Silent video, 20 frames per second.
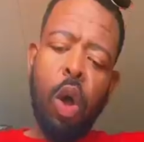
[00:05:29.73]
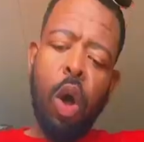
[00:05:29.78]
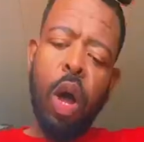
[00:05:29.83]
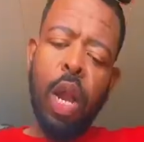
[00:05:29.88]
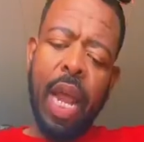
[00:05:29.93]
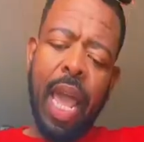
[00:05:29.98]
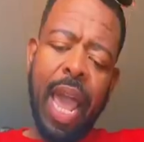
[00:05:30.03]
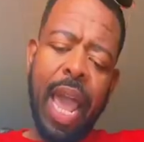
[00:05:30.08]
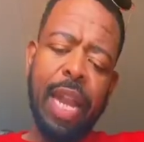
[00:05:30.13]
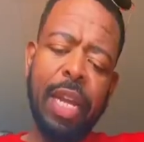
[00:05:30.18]

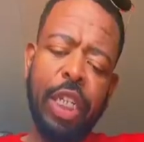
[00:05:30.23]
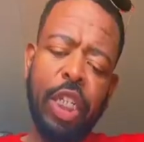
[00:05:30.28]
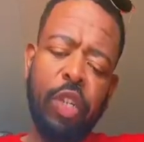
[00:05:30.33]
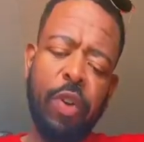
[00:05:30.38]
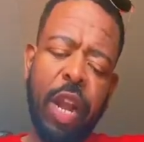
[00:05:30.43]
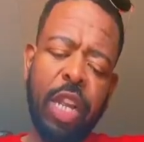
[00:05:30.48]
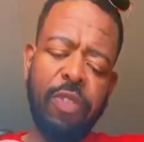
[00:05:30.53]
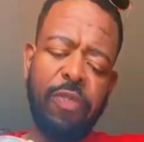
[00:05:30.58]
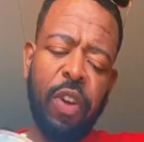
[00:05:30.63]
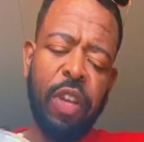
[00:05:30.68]
On ahead and
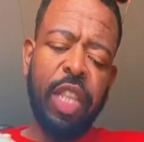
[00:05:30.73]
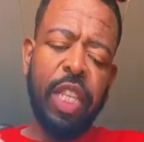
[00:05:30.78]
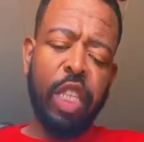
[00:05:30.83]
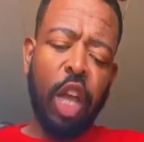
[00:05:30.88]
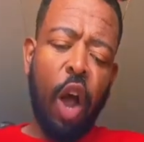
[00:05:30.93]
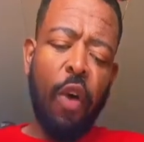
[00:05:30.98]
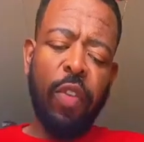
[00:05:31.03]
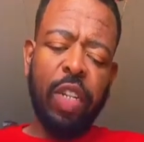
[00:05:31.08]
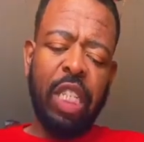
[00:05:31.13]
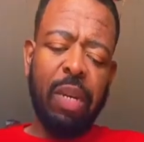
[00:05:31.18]
transfer this
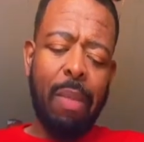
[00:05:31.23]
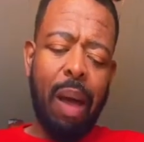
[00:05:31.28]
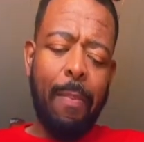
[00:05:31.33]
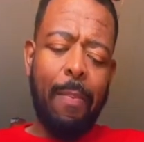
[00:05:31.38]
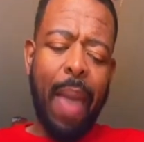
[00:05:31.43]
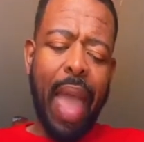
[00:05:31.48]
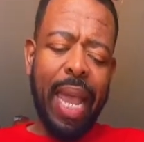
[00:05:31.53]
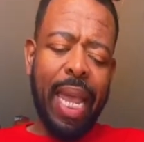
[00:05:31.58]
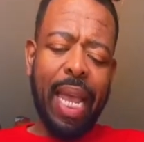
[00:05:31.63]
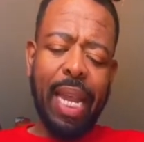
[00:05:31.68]
over to my
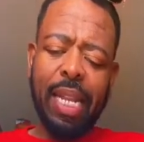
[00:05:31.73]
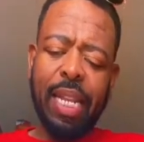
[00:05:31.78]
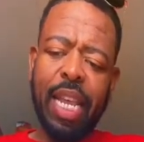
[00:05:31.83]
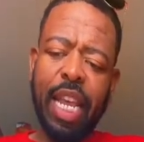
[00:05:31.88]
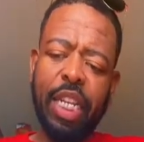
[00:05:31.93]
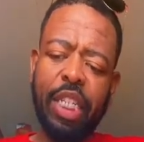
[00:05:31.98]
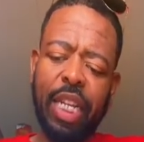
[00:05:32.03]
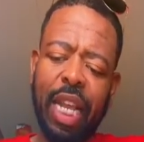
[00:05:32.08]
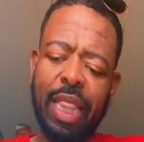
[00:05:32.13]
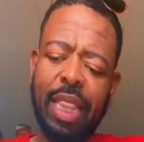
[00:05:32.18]
baking
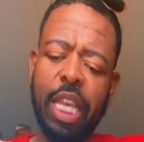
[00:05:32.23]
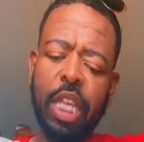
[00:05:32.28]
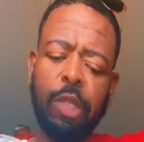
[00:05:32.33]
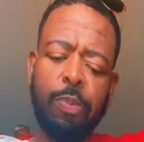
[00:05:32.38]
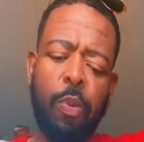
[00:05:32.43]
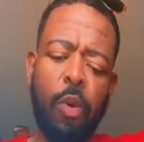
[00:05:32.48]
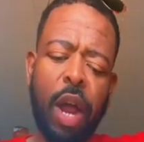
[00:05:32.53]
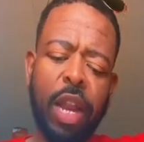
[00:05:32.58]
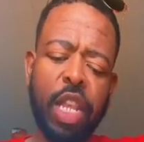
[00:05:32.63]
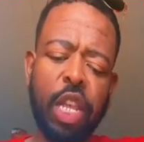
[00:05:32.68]
dish. At this
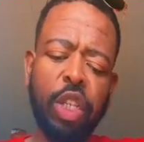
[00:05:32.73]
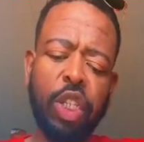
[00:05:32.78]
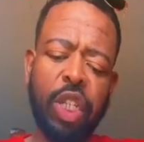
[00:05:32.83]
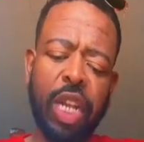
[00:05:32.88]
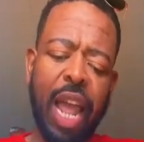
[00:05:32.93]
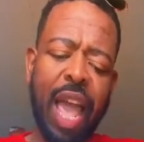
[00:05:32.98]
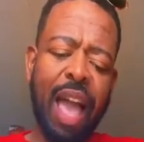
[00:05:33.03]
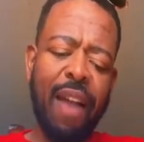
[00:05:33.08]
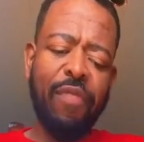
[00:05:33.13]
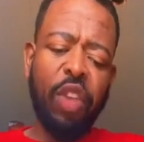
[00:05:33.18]
point, you should
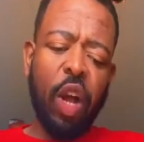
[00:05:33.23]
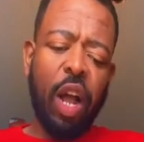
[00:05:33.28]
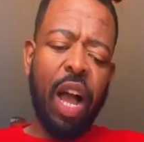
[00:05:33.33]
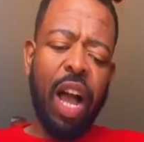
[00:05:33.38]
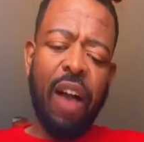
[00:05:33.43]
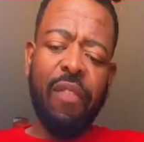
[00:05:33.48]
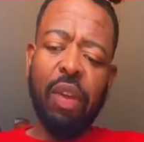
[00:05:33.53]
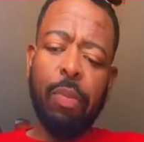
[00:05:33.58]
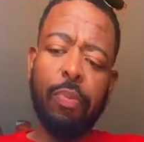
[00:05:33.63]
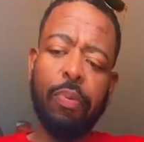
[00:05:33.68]
have your
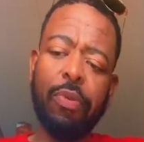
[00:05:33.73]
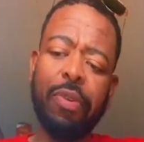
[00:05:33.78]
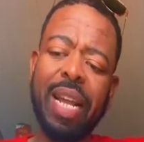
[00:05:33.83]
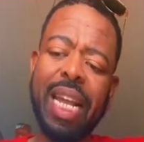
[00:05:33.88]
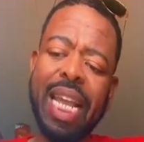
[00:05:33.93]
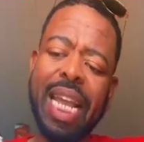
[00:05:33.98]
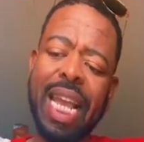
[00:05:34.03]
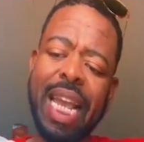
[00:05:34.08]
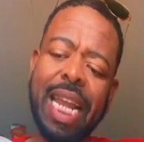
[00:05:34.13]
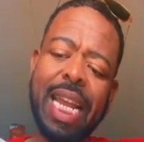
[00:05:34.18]
oven
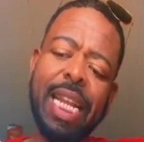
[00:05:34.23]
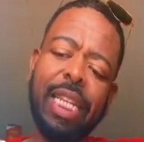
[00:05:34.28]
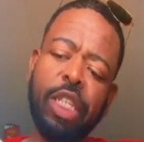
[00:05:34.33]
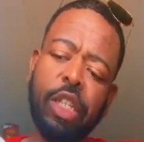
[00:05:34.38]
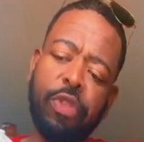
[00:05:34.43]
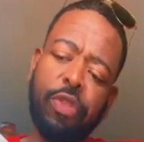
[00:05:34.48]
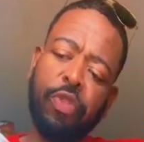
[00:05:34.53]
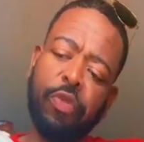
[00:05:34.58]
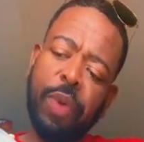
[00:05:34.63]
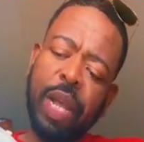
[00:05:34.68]
preheated to
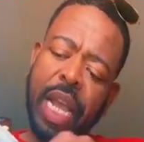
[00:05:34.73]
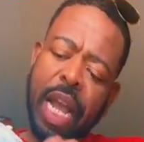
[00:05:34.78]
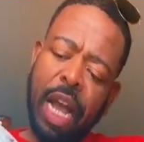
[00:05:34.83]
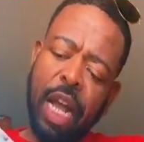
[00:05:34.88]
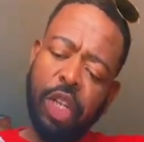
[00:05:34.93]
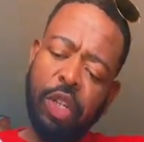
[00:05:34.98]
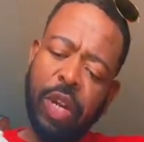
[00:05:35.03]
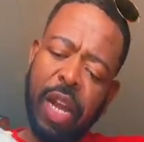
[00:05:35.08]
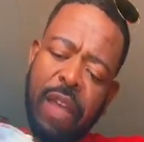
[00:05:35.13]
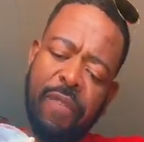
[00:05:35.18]

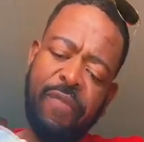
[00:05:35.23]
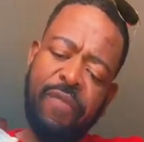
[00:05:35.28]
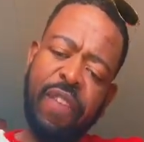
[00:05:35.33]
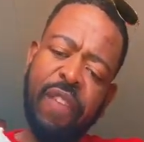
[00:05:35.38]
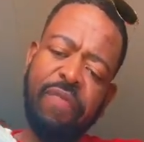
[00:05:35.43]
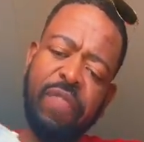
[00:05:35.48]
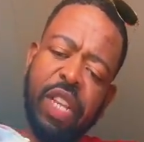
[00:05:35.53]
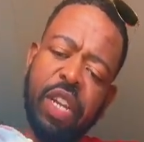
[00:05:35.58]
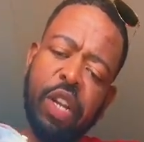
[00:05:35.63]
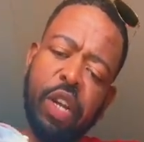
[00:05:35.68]

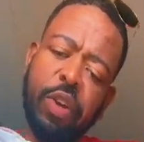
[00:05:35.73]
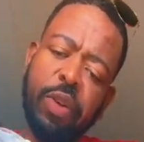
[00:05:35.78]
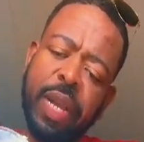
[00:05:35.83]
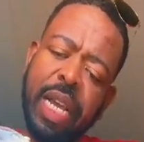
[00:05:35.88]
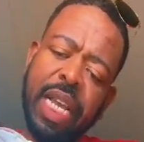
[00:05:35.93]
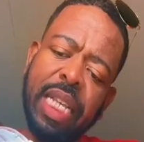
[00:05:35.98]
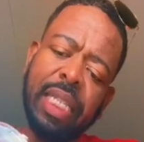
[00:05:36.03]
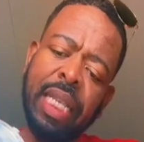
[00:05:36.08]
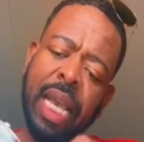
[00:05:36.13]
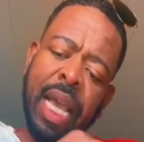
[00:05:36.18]
350
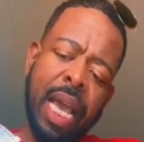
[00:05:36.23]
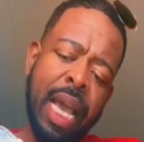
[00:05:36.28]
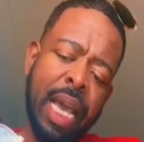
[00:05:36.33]
degrees.